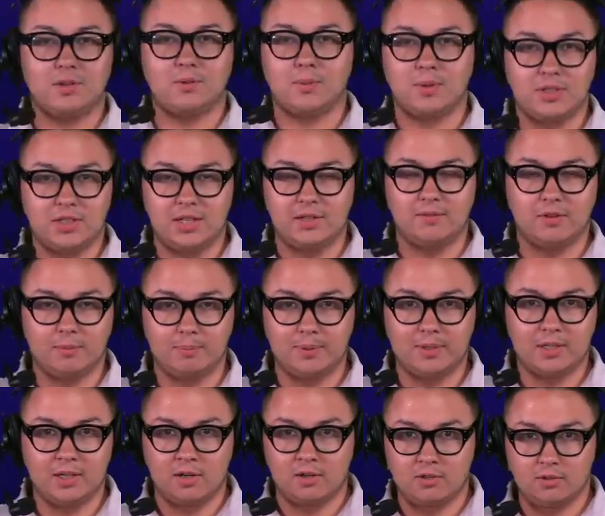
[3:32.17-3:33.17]
in receiving
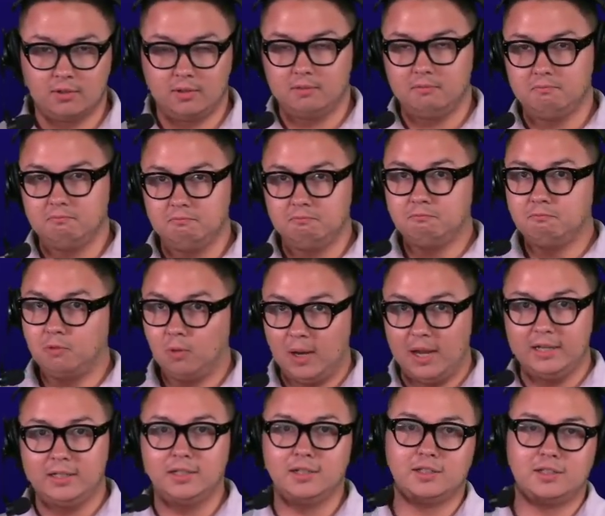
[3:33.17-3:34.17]
potentially.
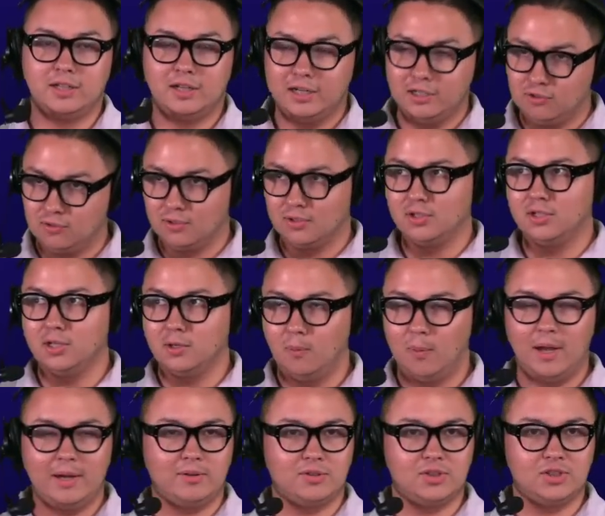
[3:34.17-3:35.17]
Granted, it's an interesting
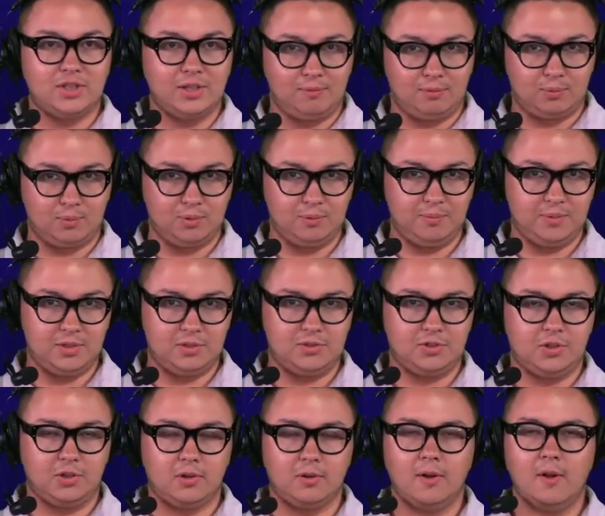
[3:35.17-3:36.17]
wide receiver room this
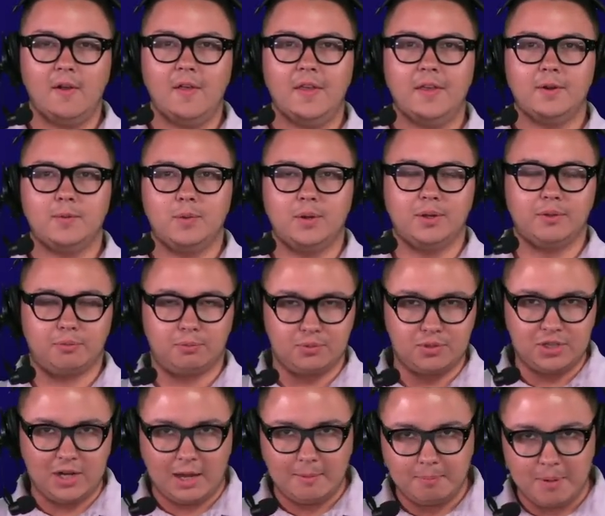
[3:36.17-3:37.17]
year with
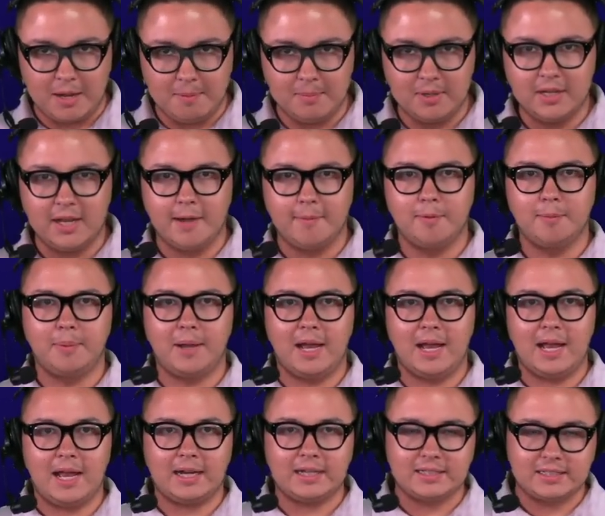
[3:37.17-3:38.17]
Rashod Bateman coming
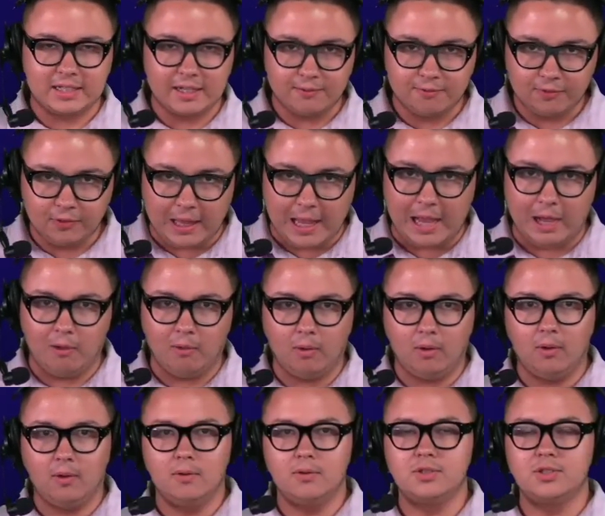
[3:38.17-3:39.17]
back, Zay
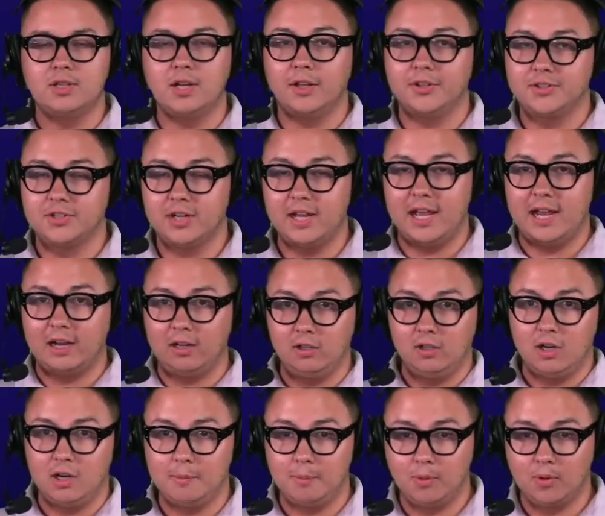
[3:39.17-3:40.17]
Flowers, Nelson
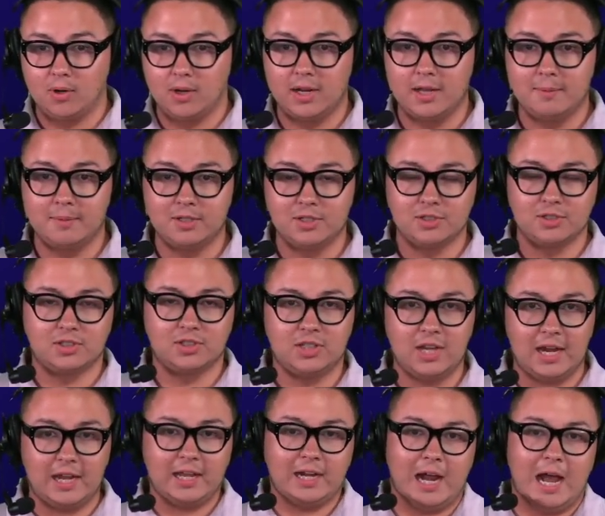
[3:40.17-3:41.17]
Agholor, more on him in just a
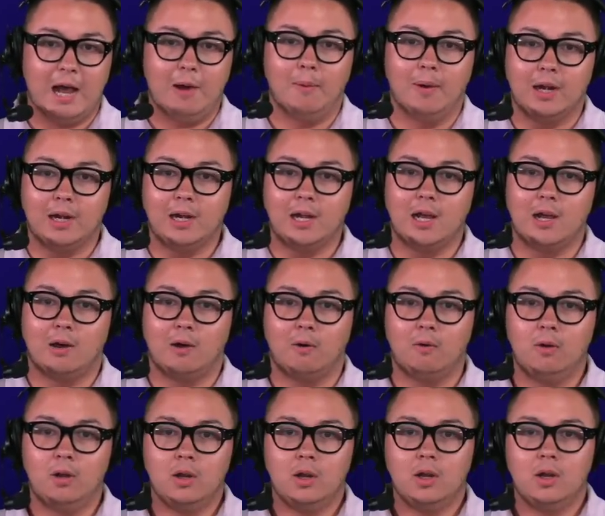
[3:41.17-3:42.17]
second. I want to
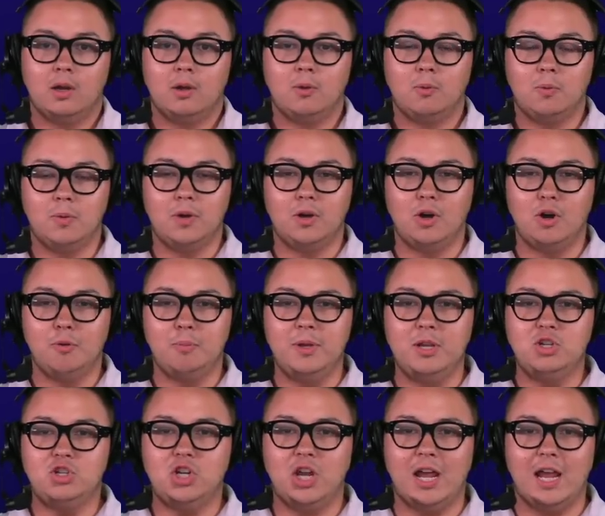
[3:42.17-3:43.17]
know will
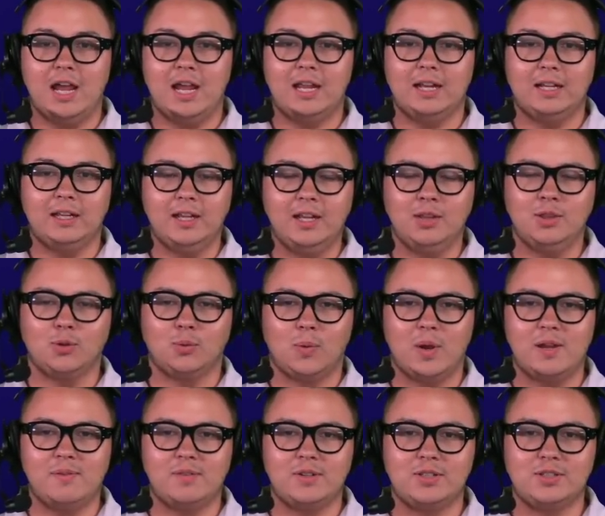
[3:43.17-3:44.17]
OBJ lead the
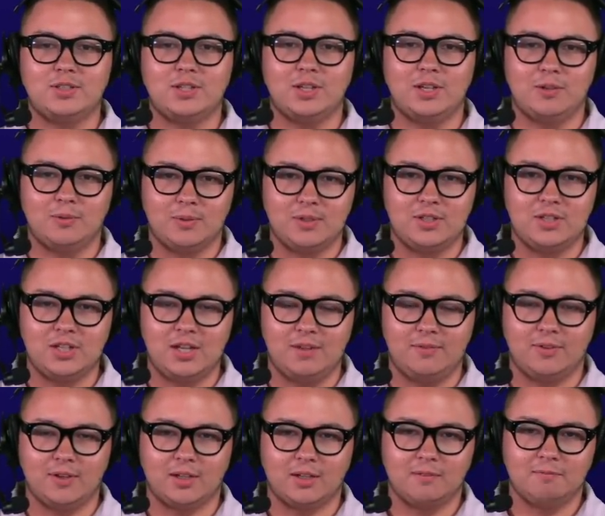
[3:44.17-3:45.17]
Ravens in
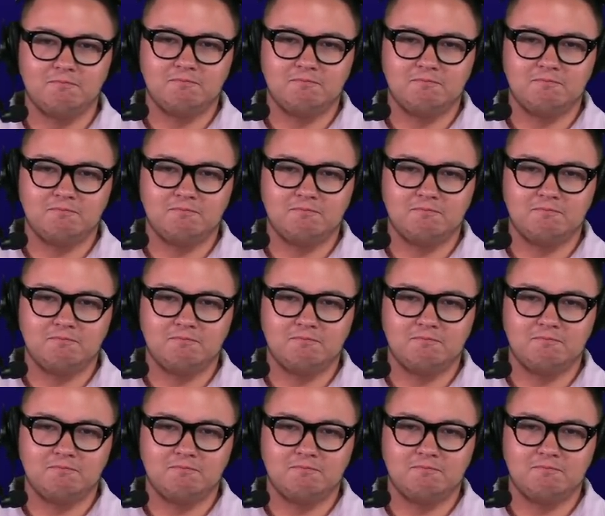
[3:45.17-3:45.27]
receiving?